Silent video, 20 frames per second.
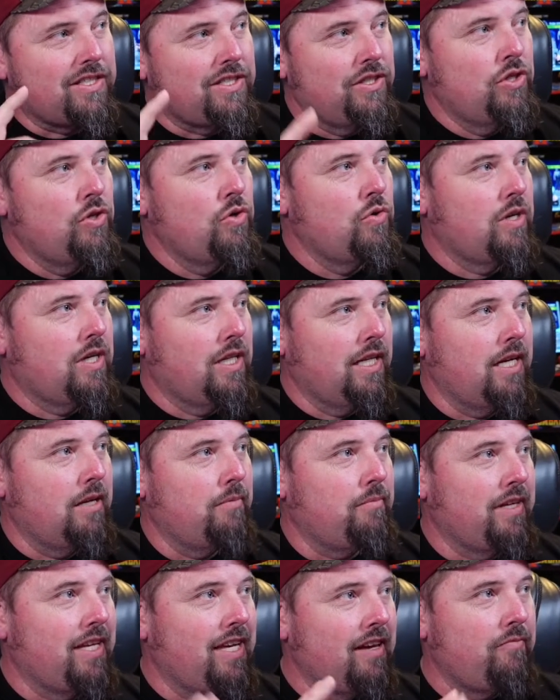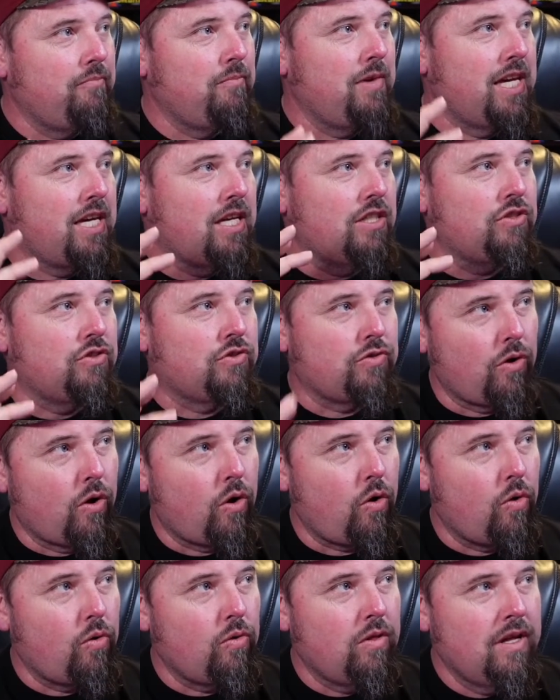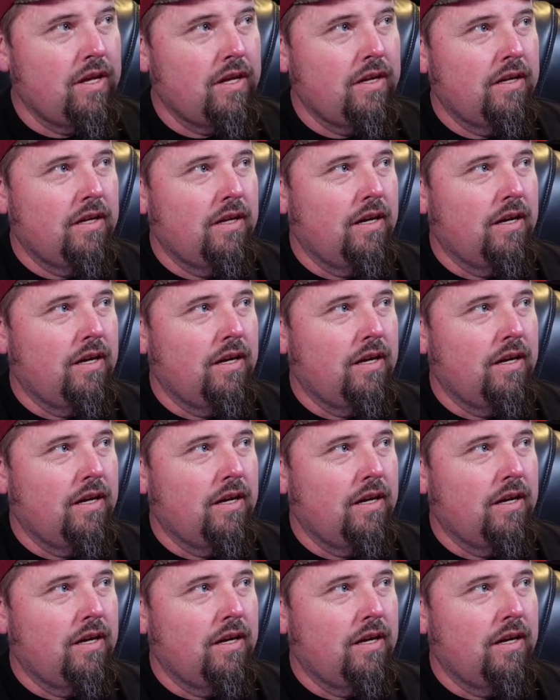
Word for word: this new clip, Give Me Control,